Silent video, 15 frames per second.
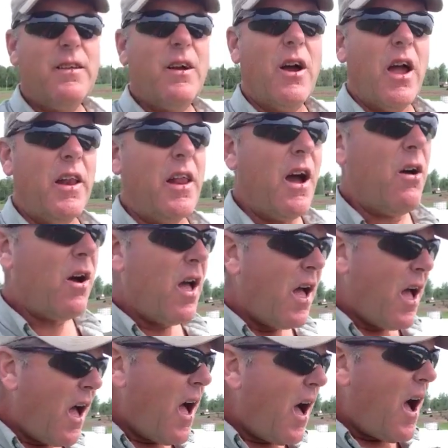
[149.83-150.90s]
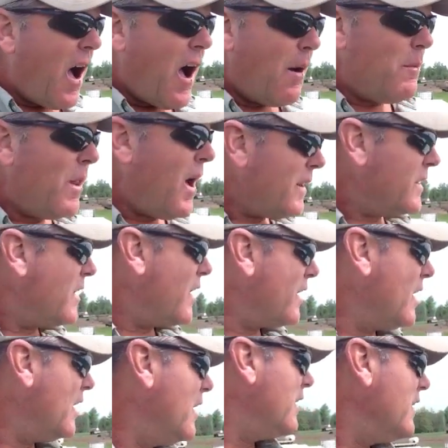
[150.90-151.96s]
All right, now I'm not going
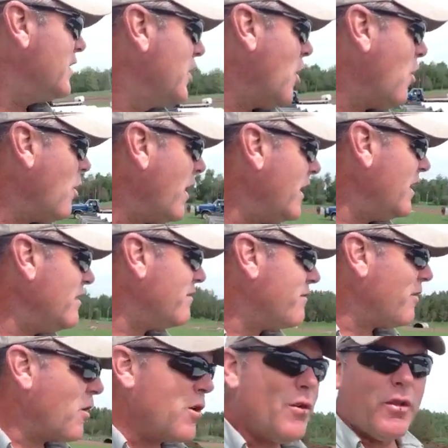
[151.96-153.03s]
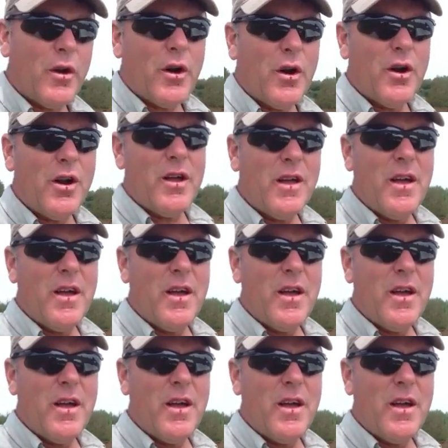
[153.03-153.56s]
to go any further